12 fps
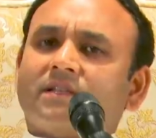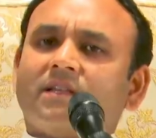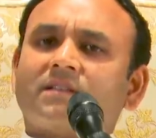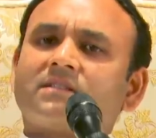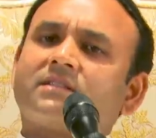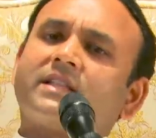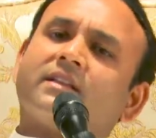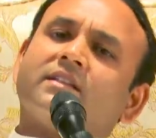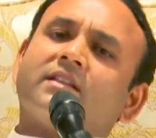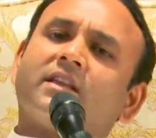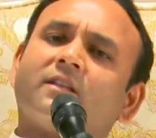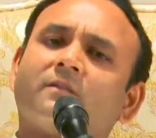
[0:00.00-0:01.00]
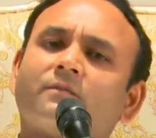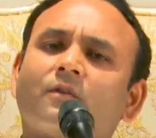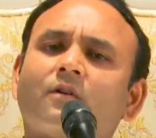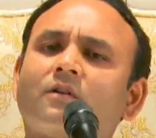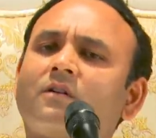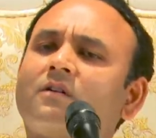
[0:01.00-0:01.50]
He has taken care of
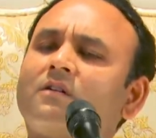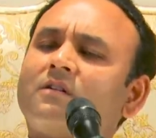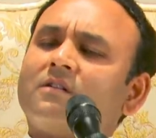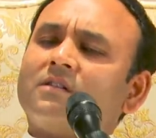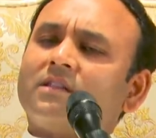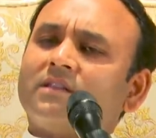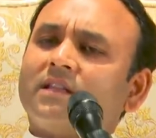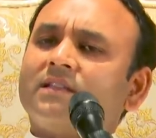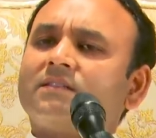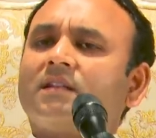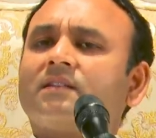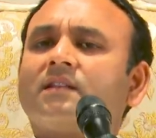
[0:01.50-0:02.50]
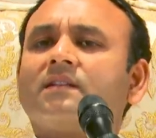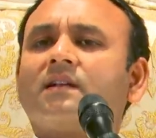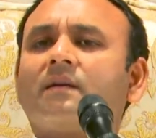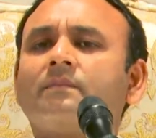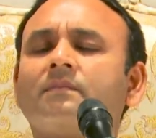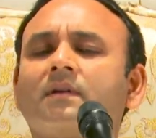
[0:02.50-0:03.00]
all the things that can
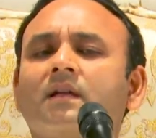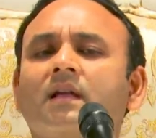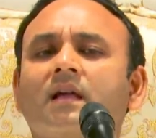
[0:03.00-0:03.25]
come